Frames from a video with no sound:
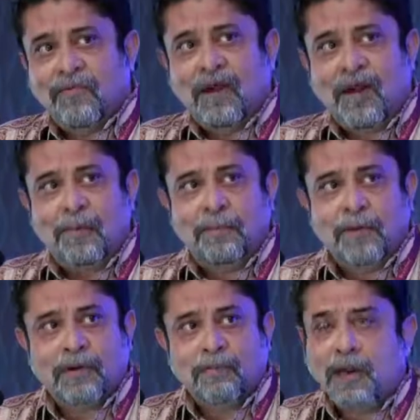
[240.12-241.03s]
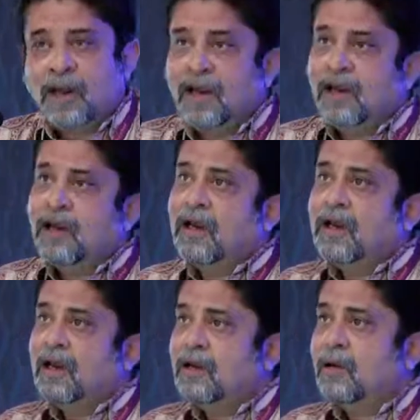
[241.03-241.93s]
I put my
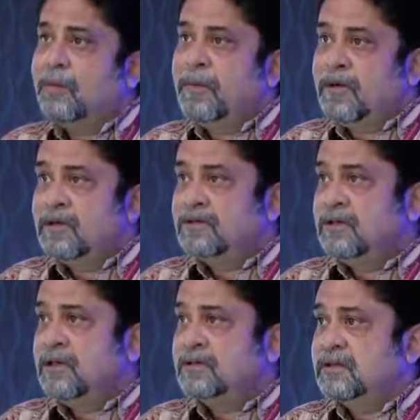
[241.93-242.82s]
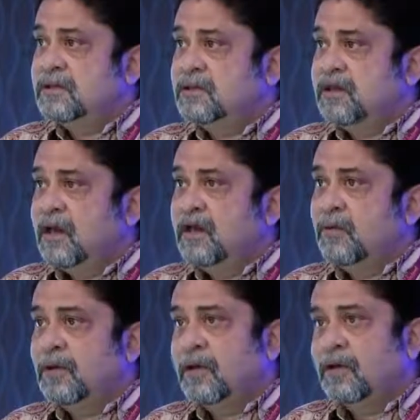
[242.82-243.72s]
competencies and
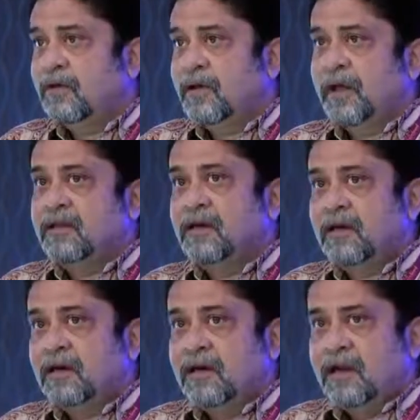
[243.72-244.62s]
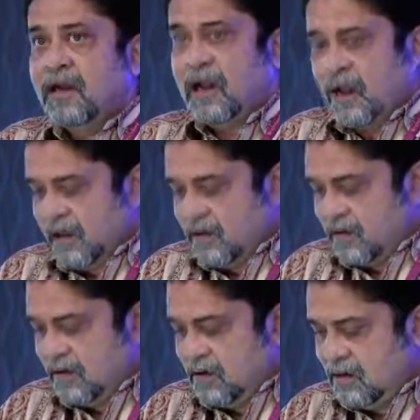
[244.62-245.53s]
creativity together, I
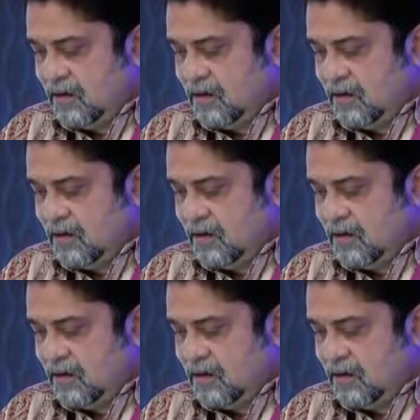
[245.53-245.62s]
could